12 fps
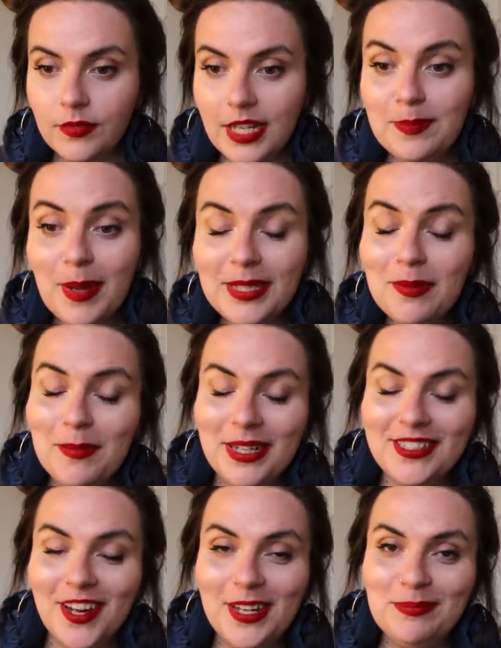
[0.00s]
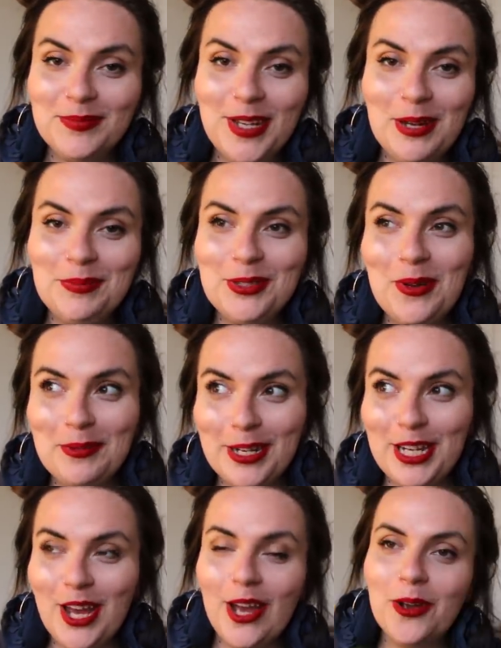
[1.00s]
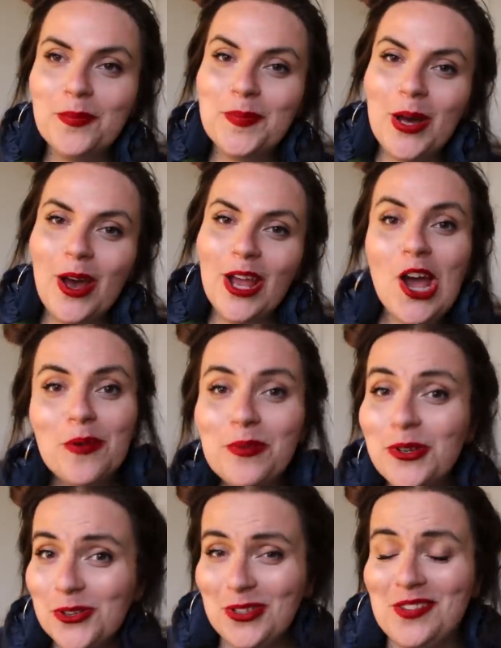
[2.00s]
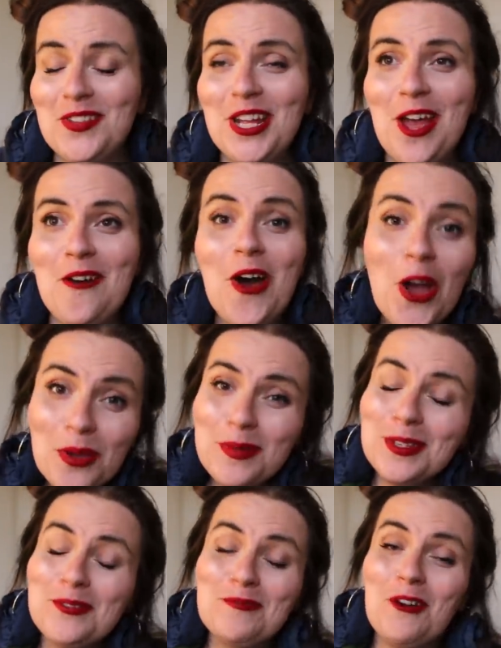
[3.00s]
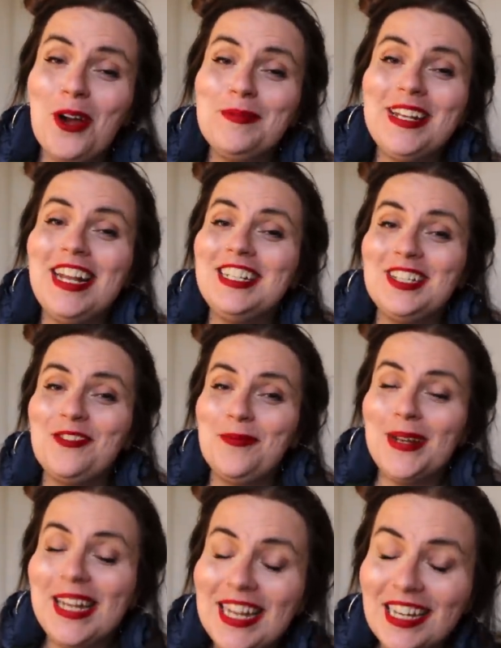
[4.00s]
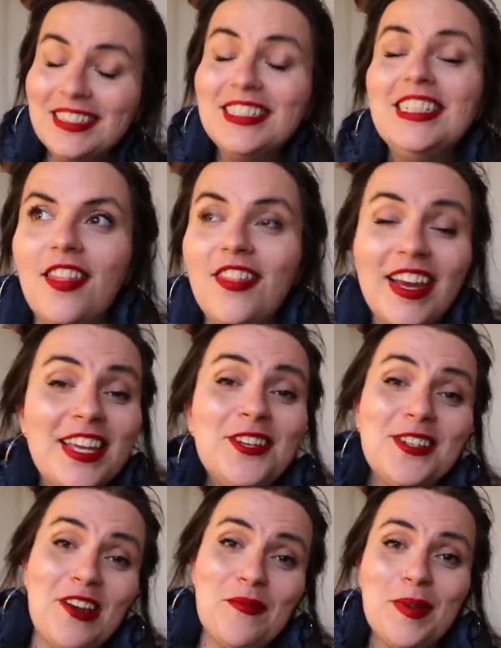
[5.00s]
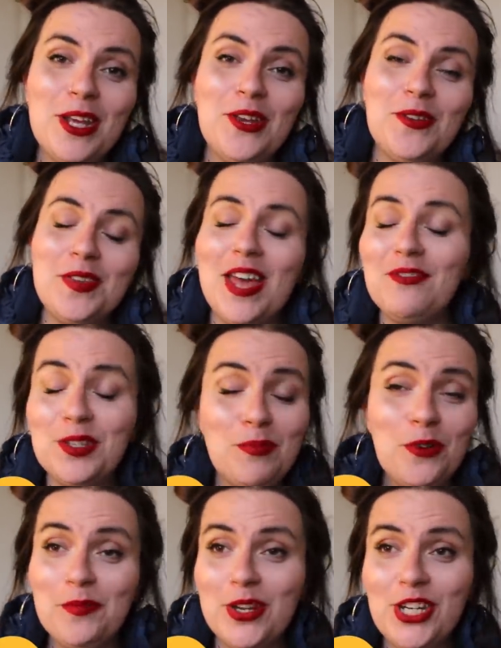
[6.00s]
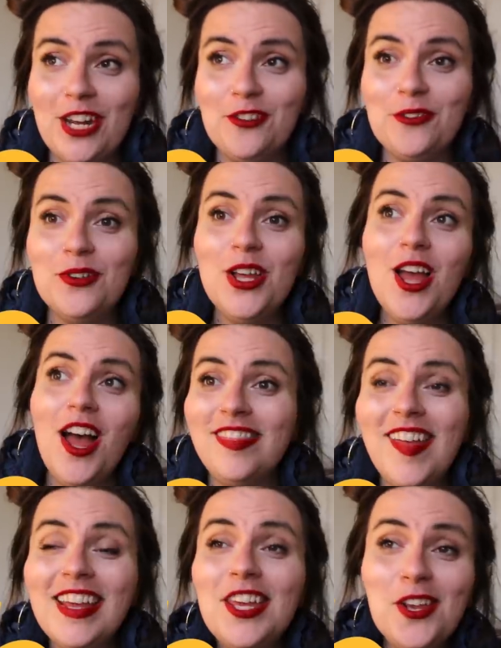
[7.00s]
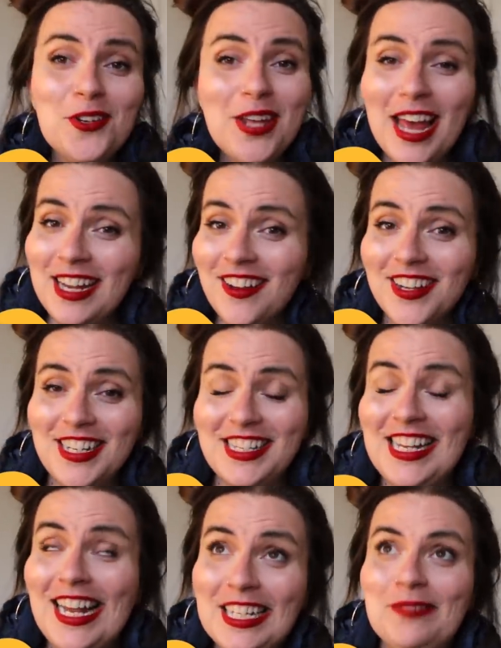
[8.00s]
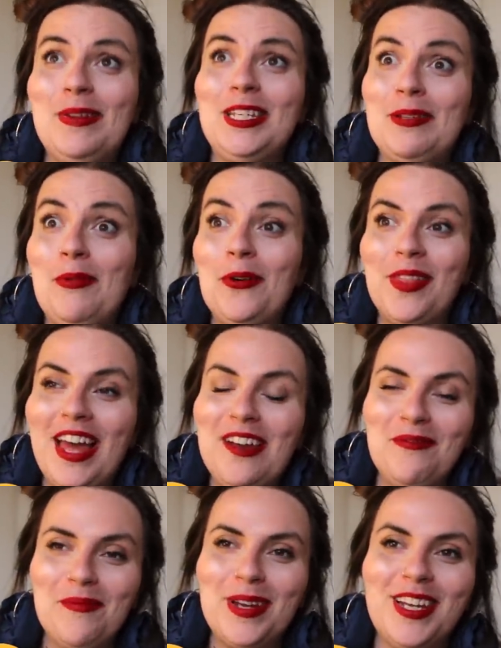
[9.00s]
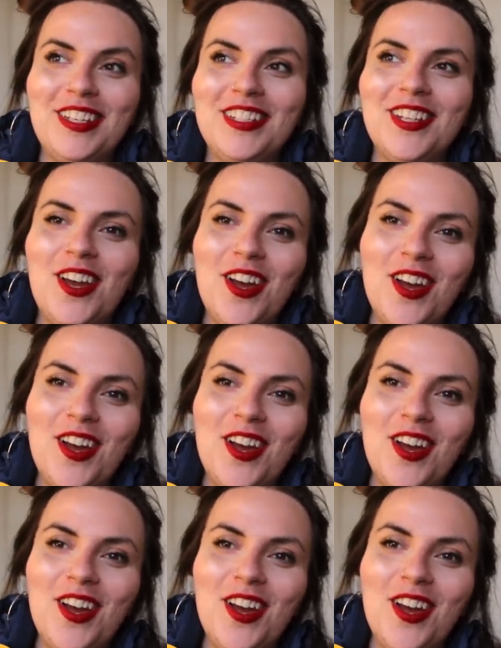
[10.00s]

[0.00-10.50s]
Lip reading: It's past my bedtime, so I'm gonna go, but I hope you enjoyed this video. I hope you subscribe to Letters from Lena. Thank you to everybody who's ever supported my channel. Thank you to any artist that lets me support them, because